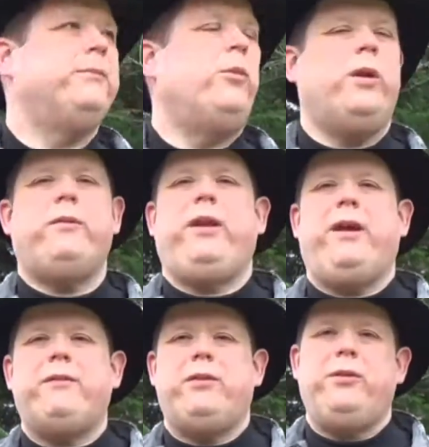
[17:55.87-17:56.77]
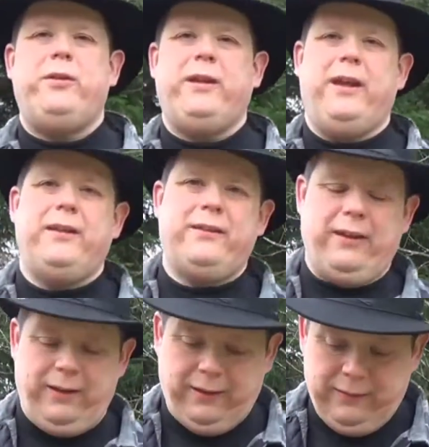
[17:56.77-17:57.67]
Whatever you have to do to
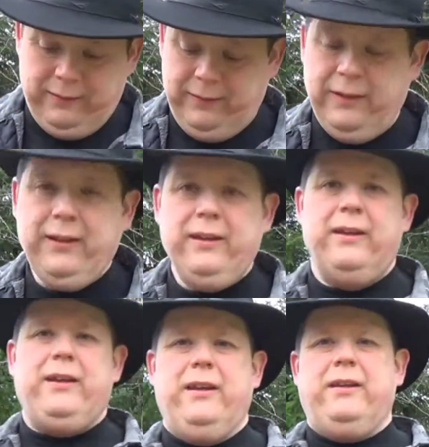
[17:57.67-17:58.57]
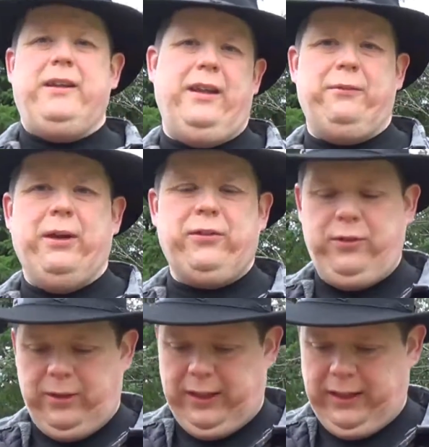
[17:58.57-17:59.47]
get
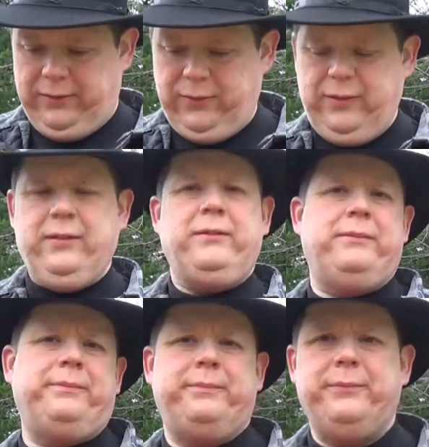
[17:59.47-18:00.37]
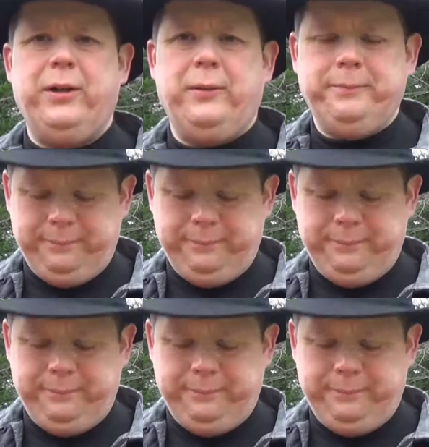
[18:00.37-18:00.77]
rescued, I guess. So,